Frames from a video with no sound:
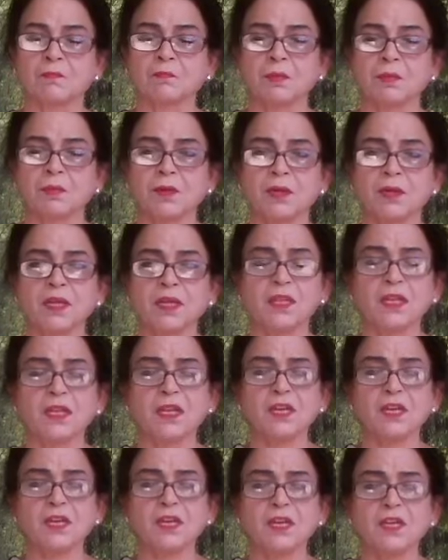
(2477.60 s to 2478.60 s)

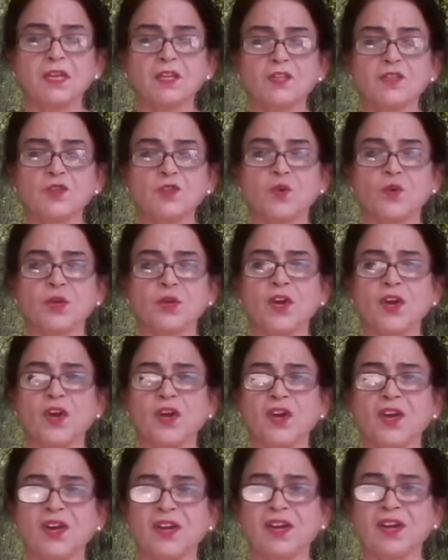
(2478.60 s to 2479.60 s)
Breathing is going
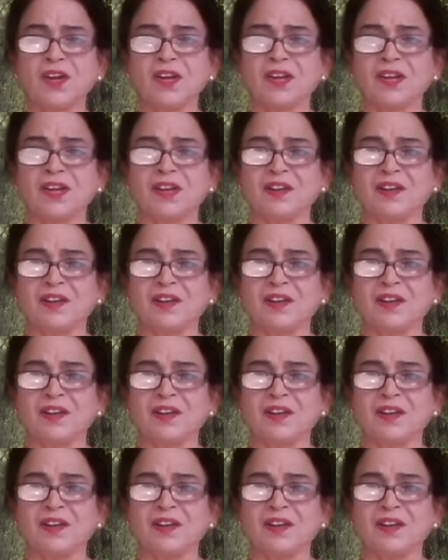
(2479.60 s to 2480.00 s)
on